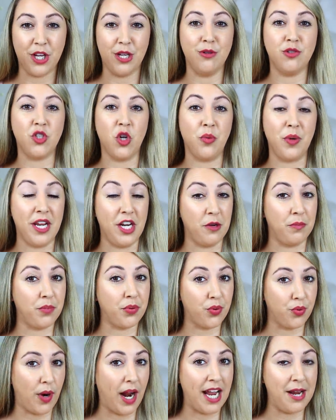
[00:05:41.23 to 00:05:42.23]
you don't need a
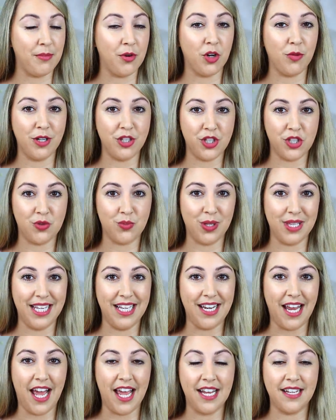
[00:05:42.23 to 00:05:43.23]
primer, which is really
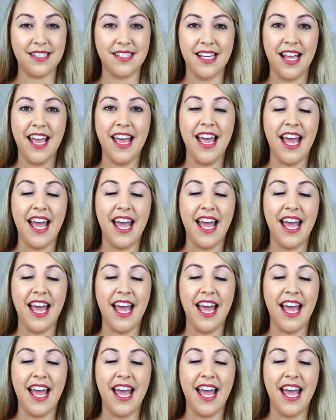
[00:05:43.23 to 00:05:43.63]
nice,